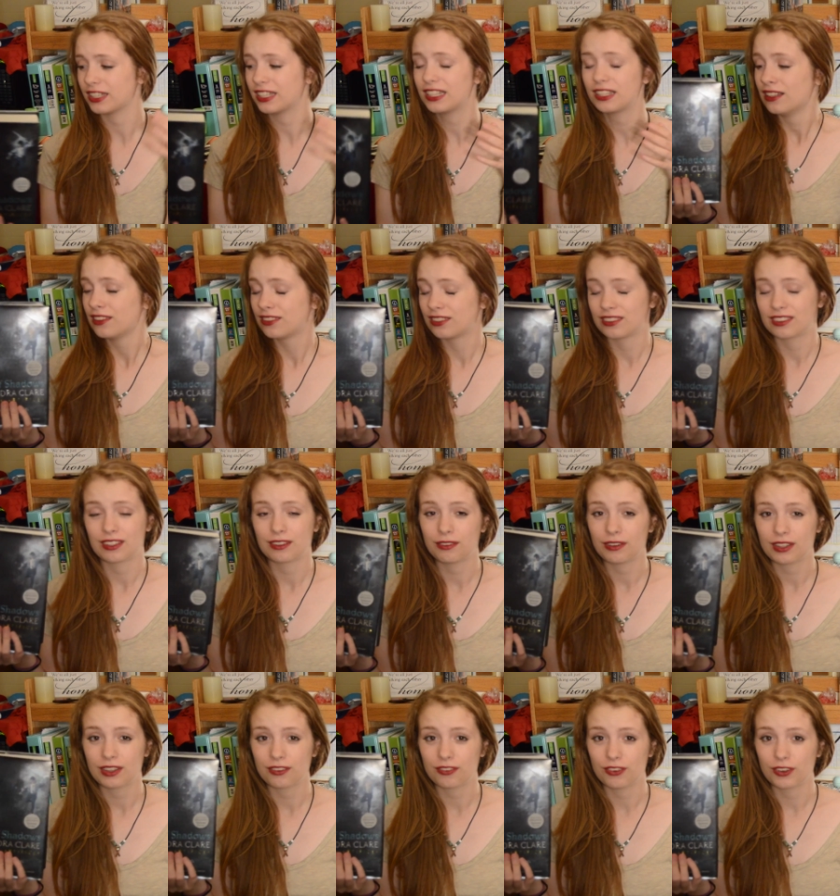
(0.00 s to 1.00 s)
a year since I
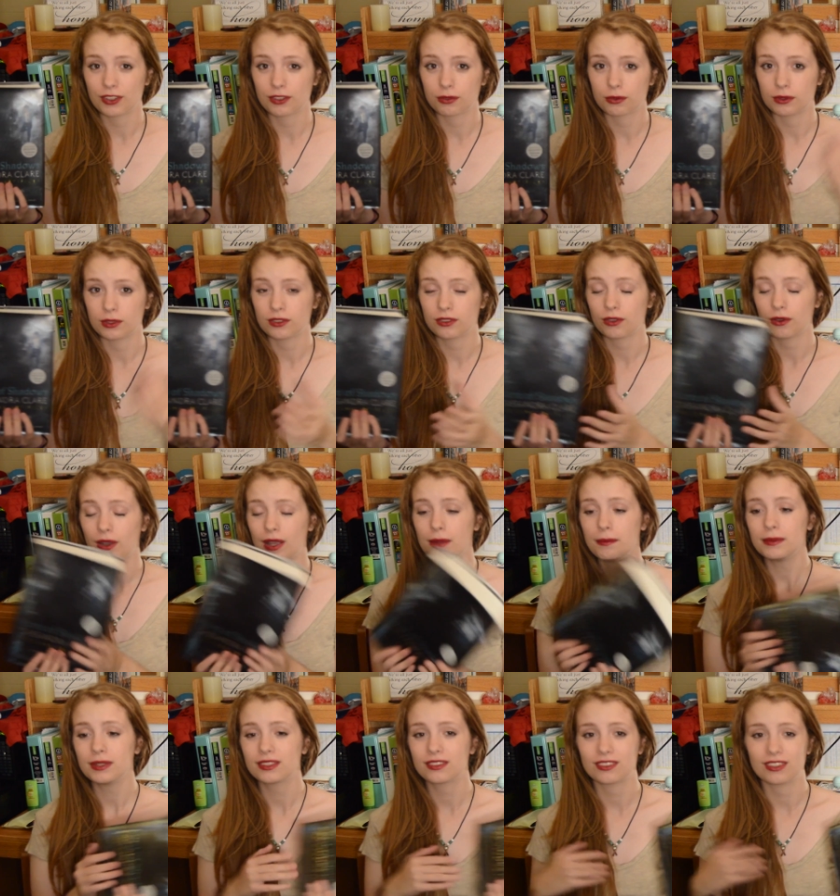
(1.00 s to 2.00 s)
read the first one, so
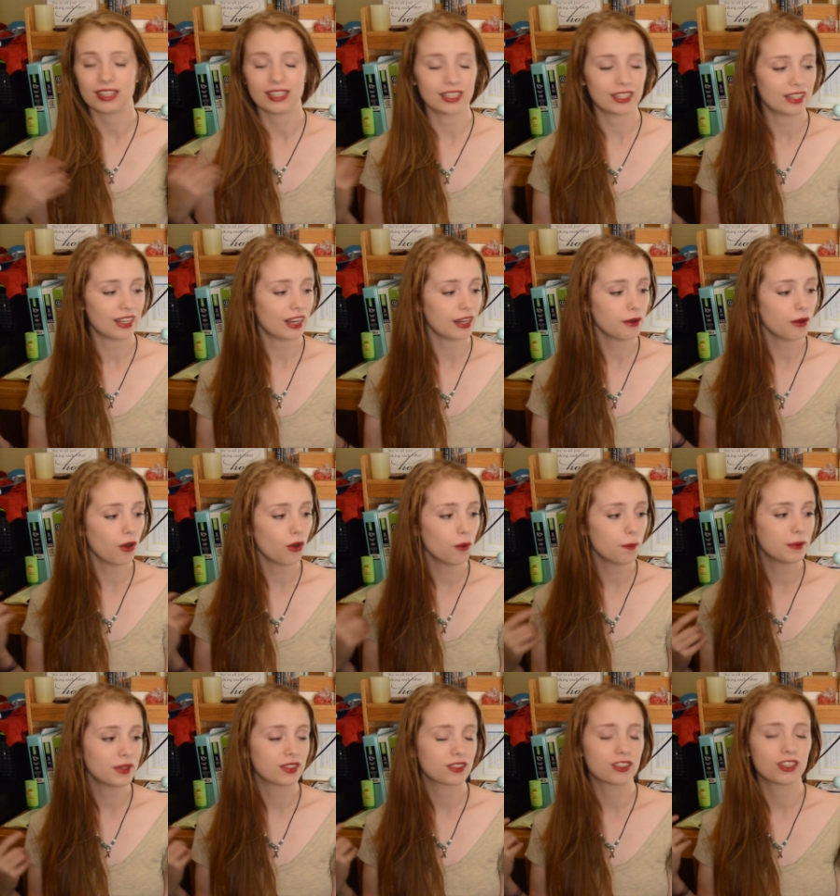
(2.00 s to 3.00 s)
I'm excited. I
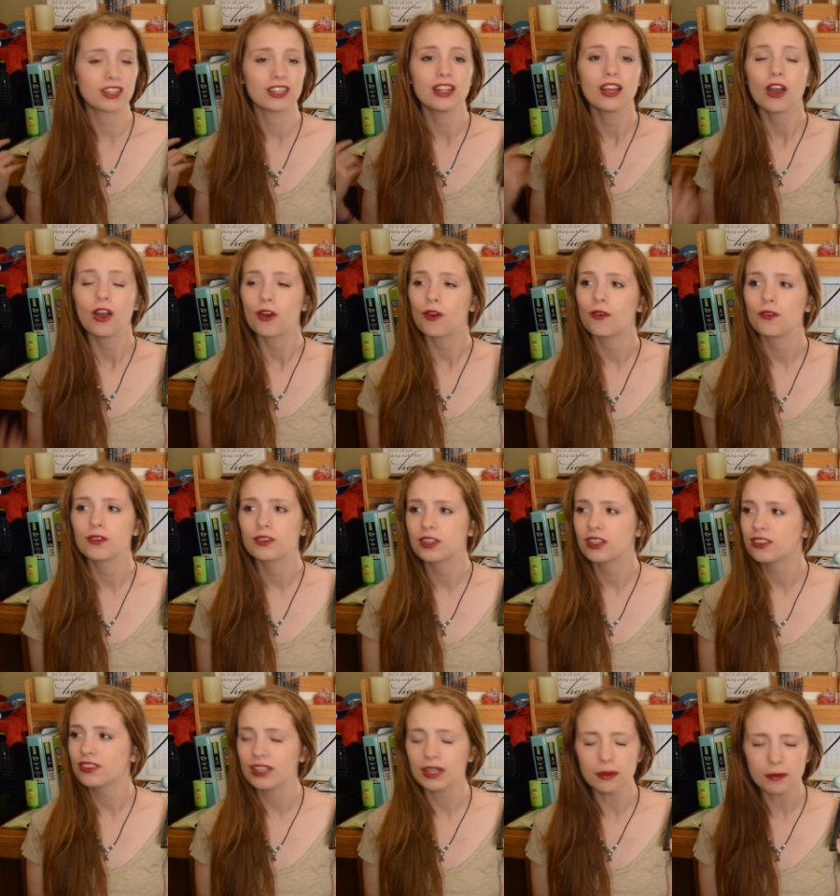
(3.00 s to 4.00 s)
hope it's good.
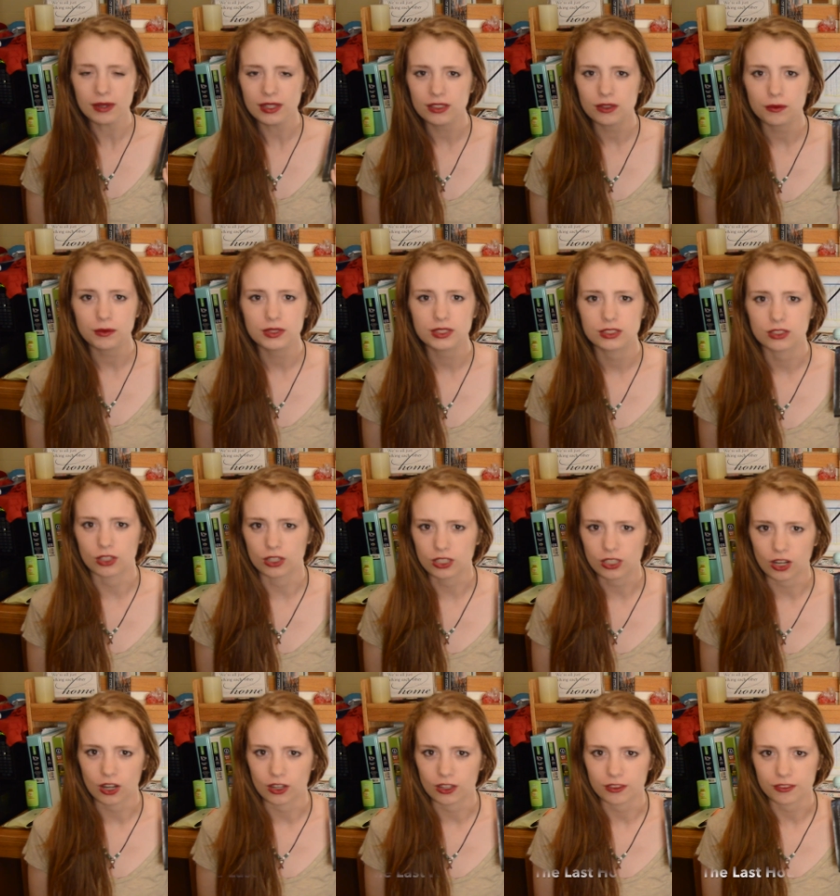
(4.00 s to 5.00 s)
Does anybody know when
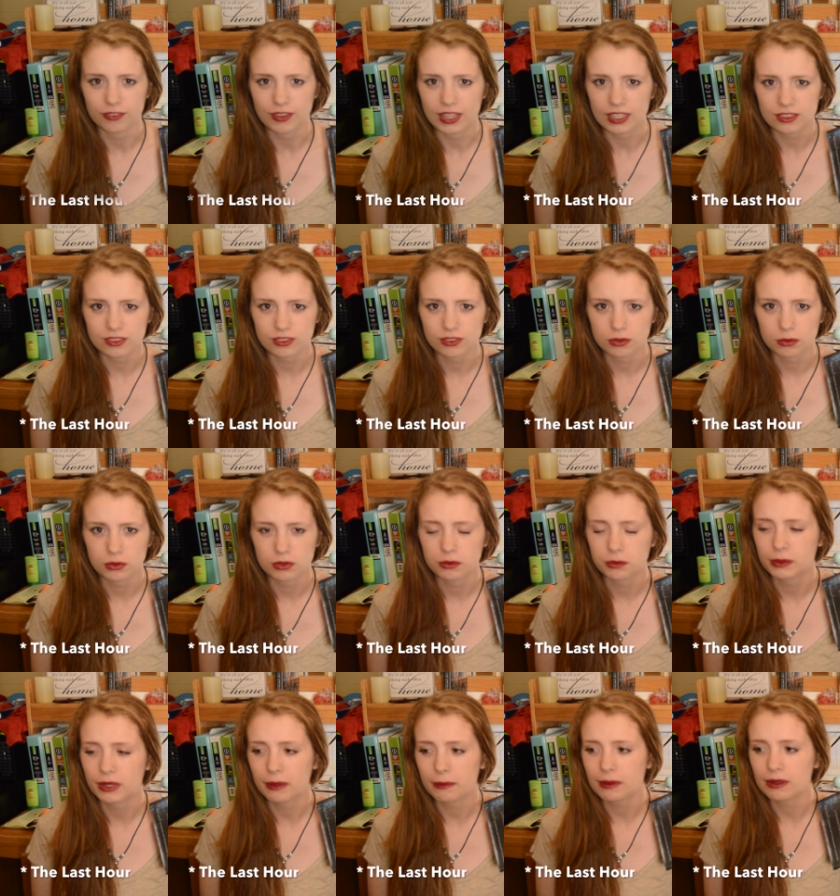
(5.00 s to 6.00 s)
Dark Artifices is
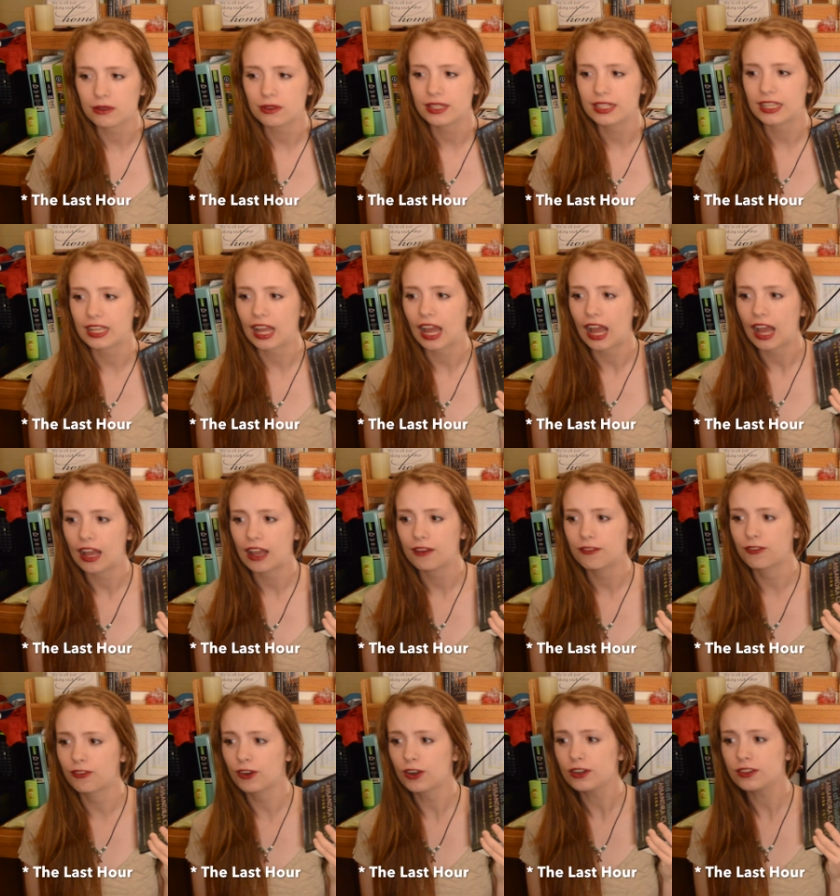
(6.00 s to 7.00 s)
supposed to come out? Like,
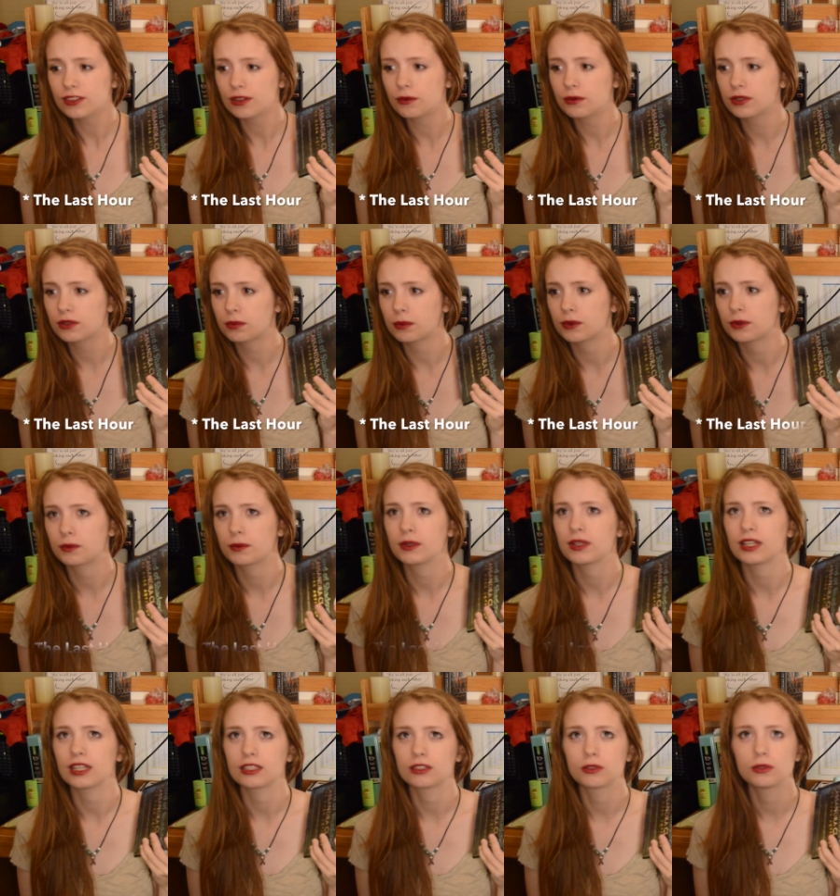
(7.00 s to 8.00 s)
at first it was supposed to
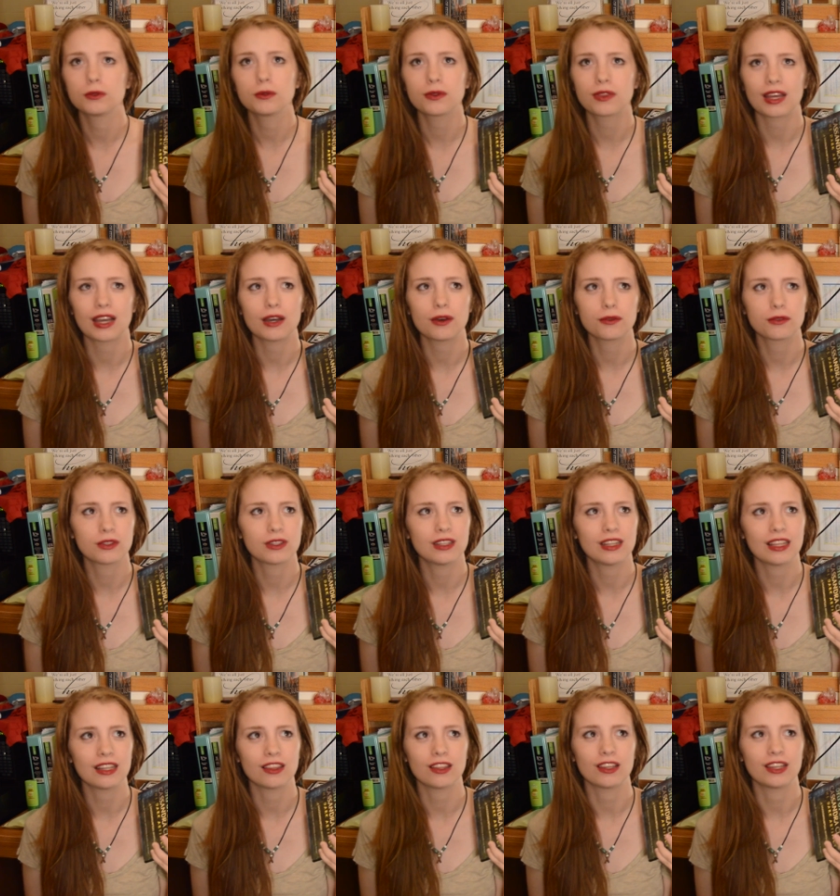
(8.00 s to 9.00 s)
be like
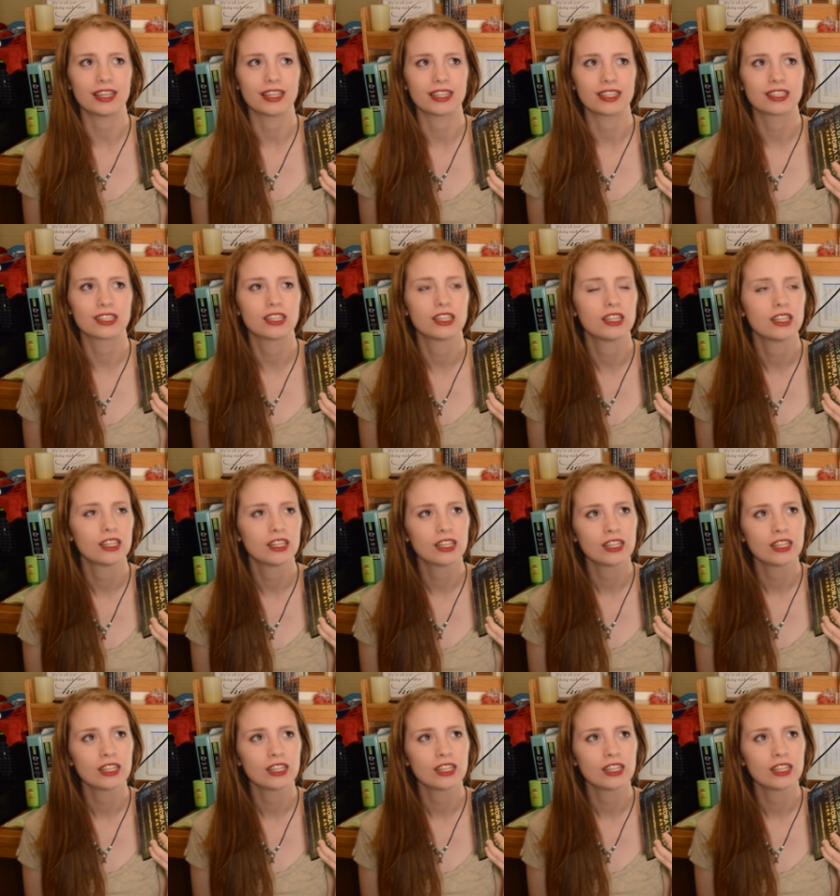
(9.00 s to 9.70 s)
2000 and like